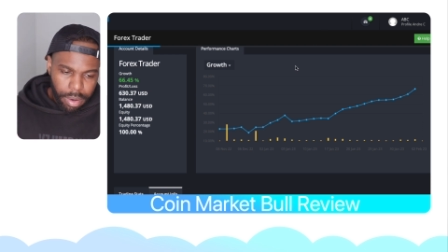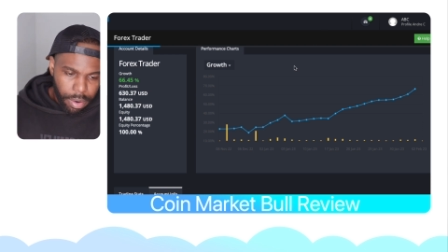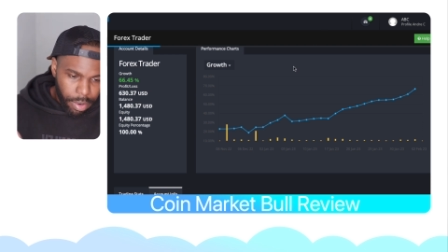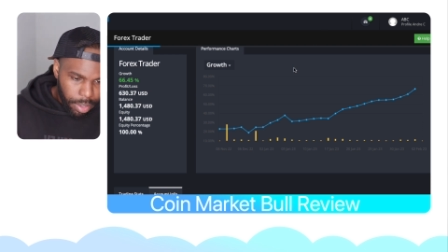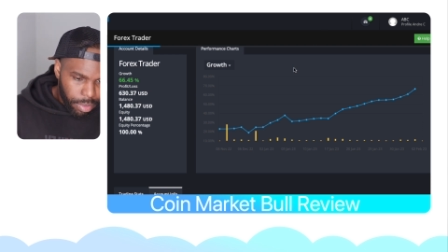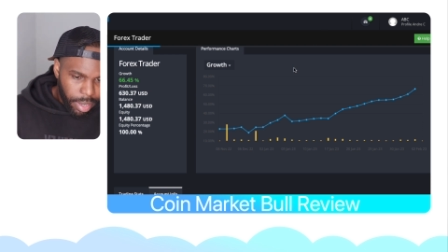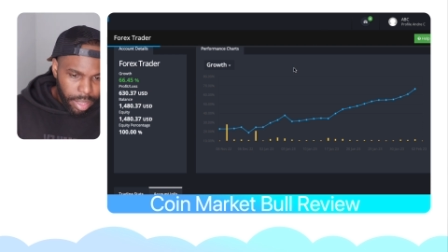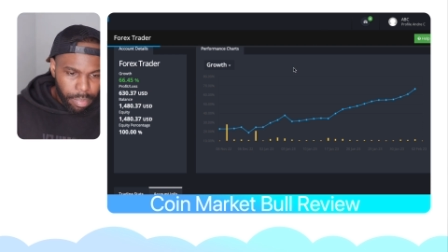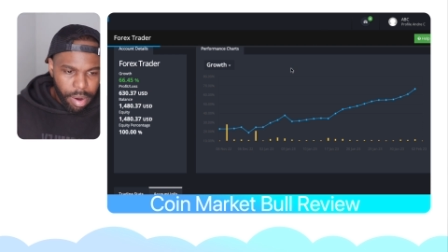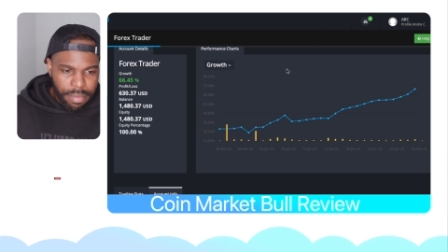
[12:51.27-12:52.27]
earning you daily
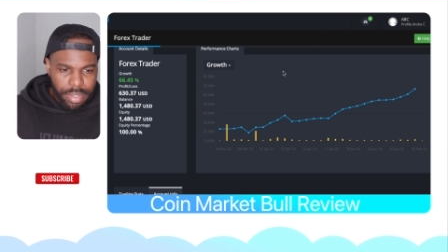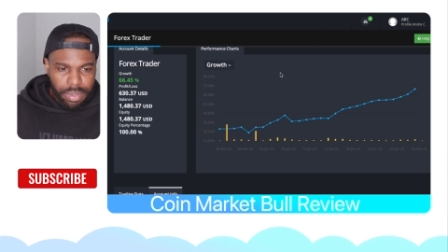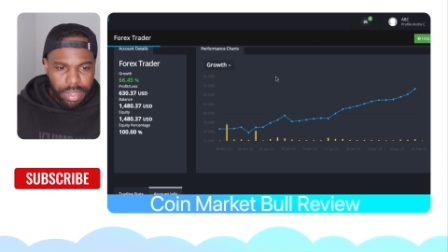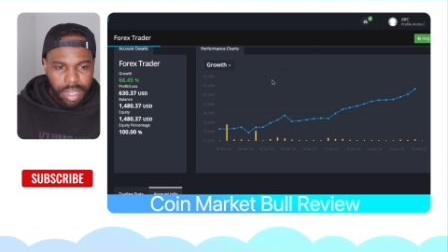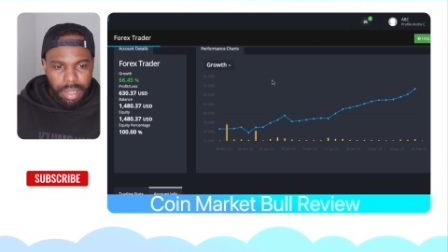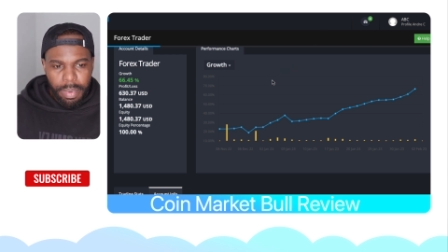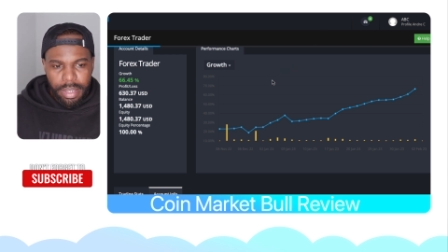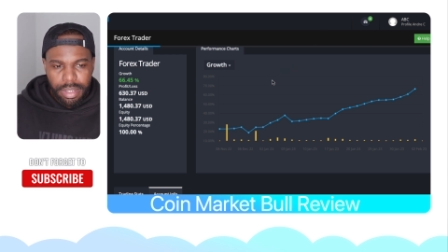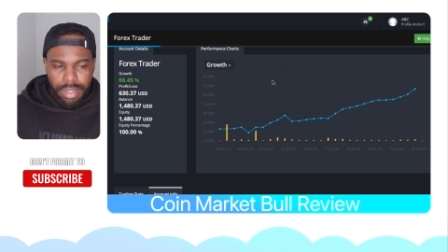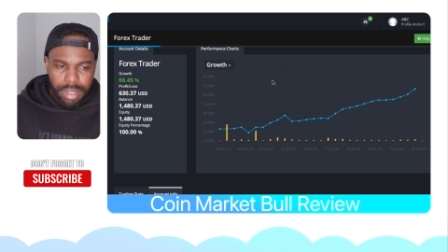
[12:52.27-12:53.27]
profits on a daily
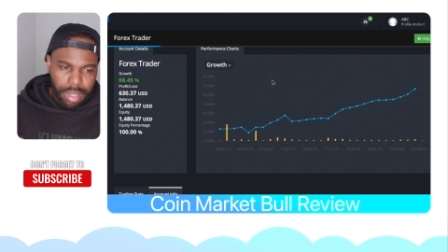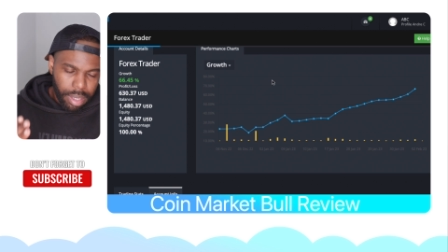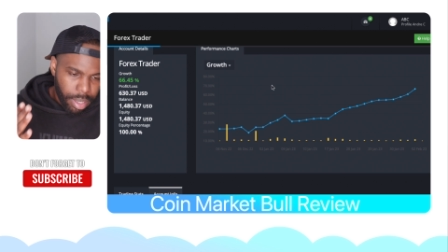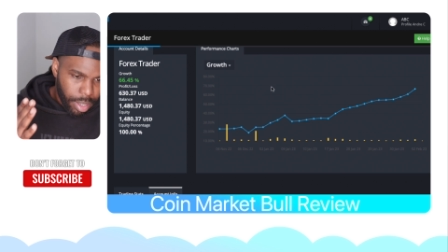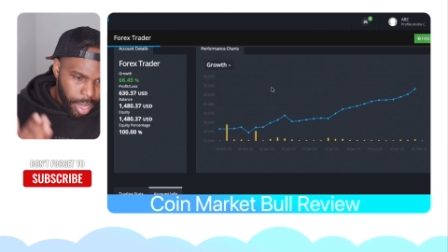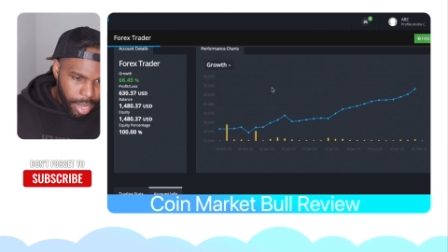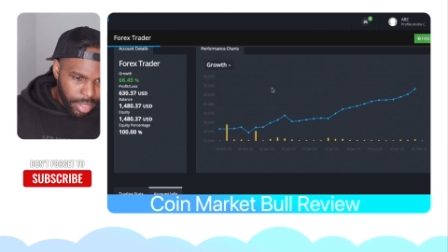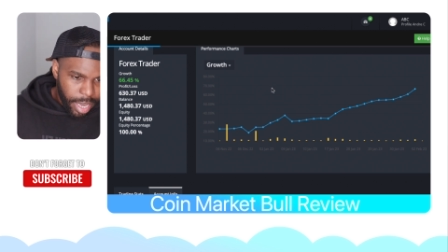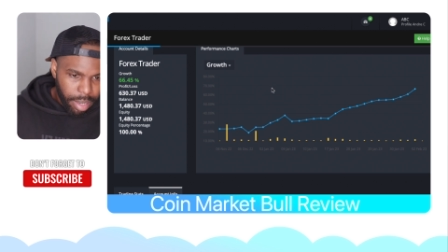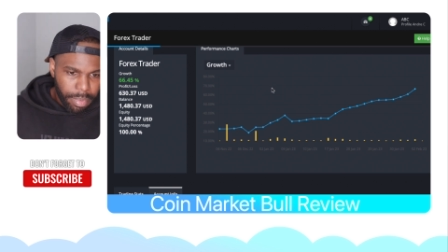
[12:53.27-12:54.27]
basis,
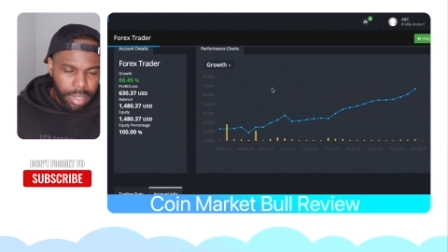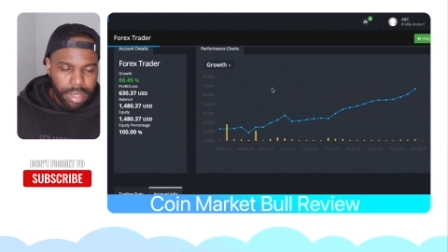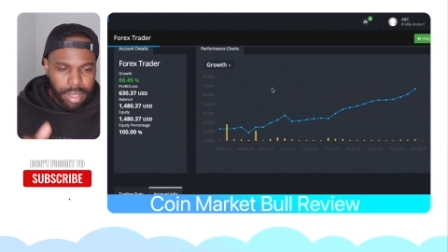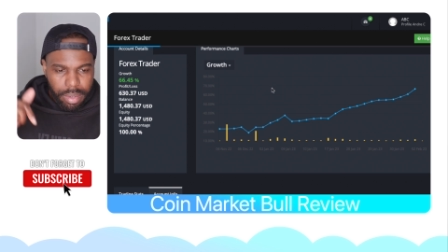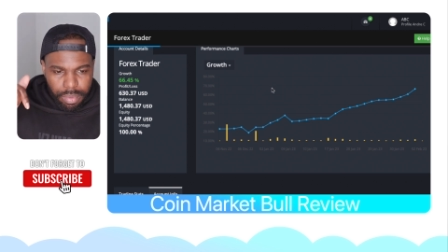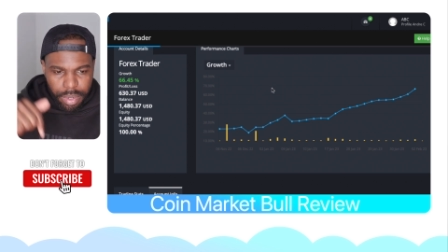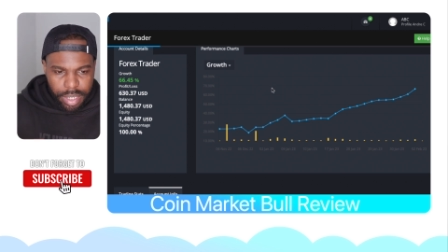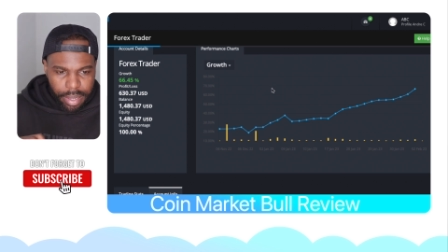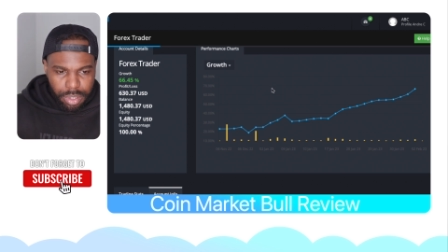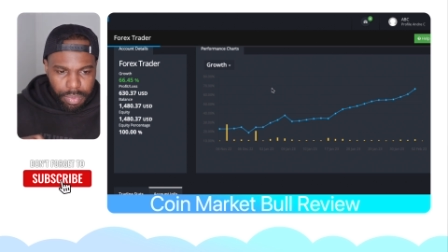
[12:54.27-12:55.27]
contact me, reach
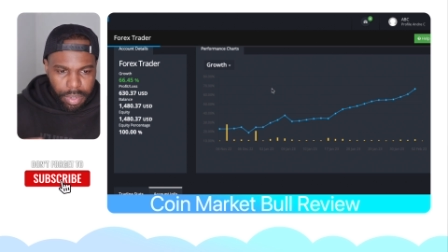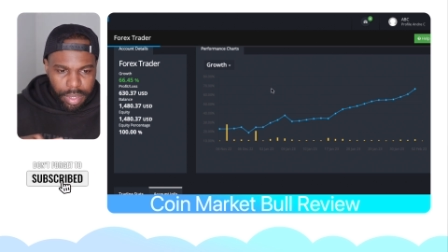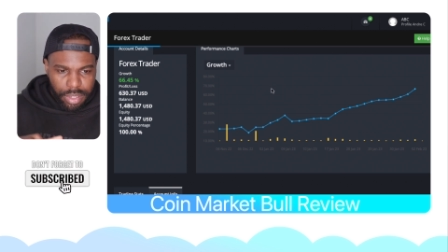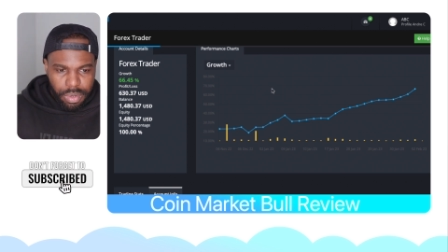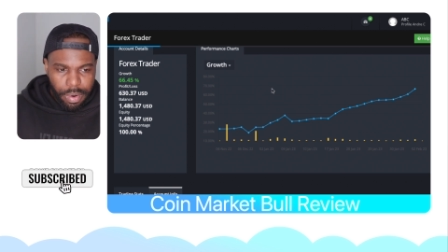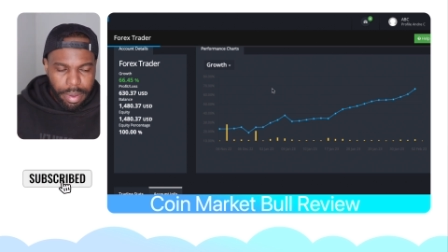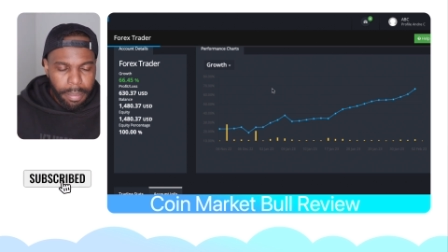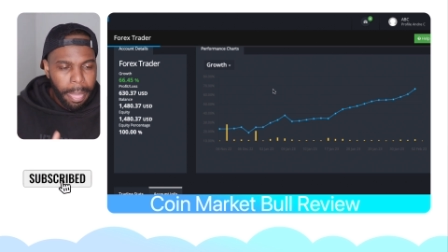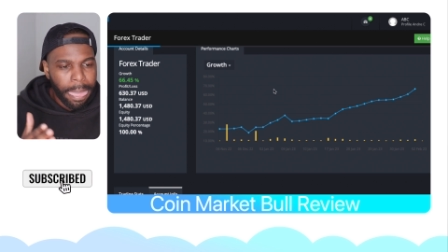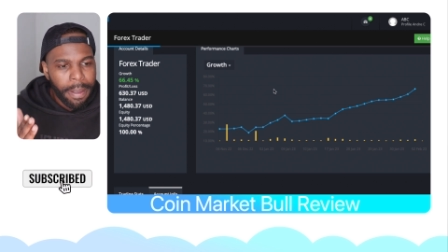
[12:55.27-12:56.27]
out to me on Instagram.
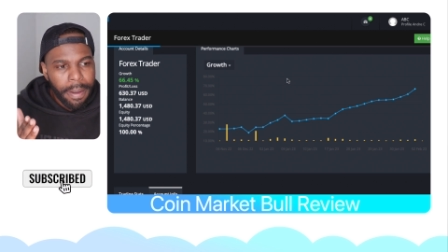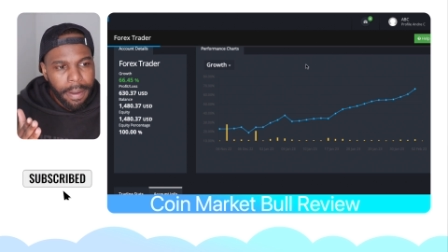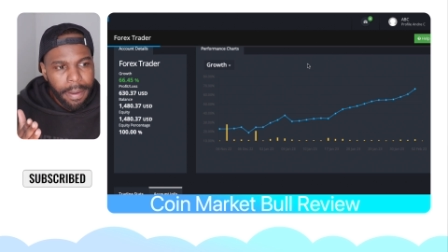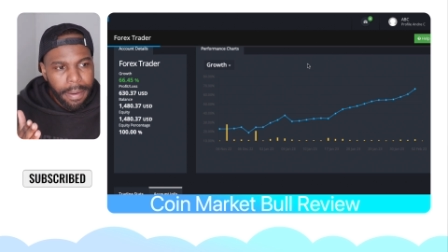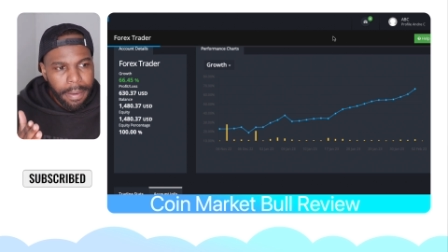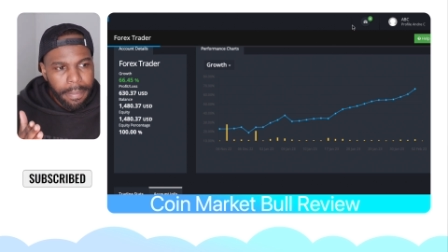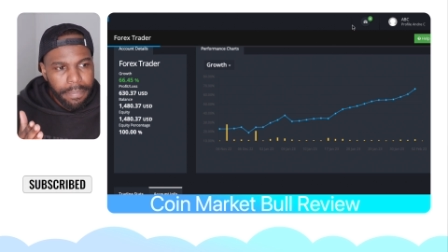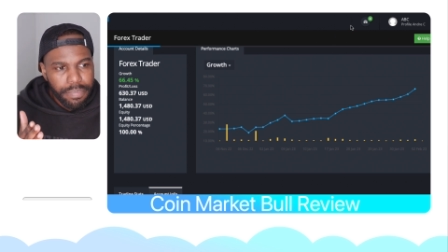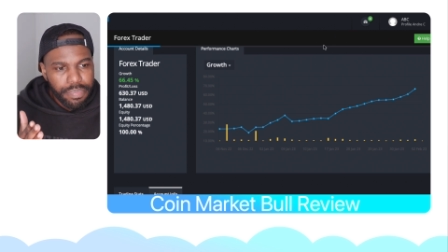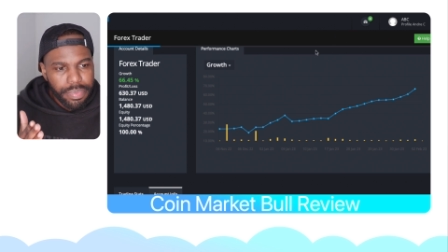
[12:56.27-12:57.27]
Um,
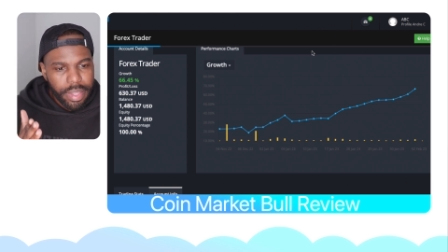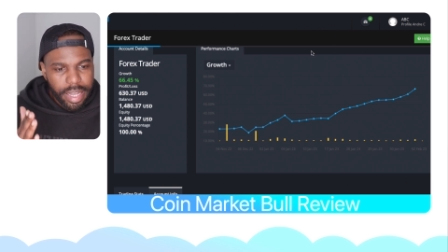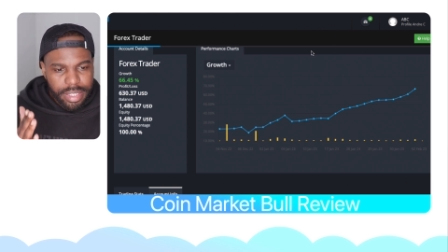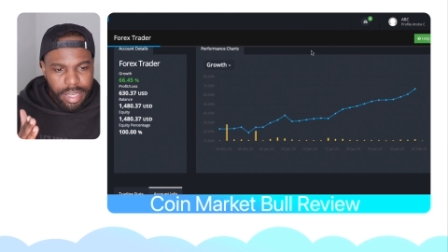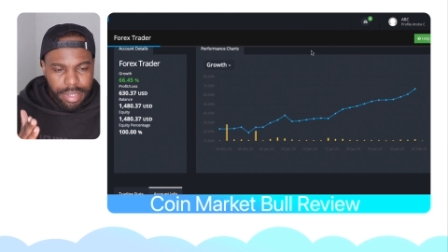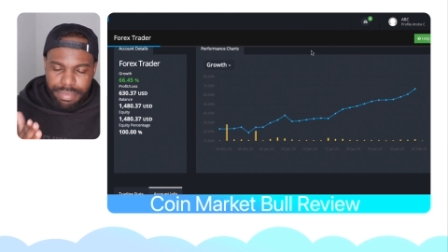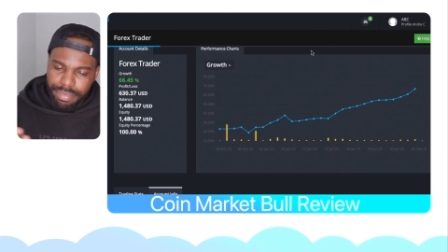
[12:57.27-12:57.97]
like I said,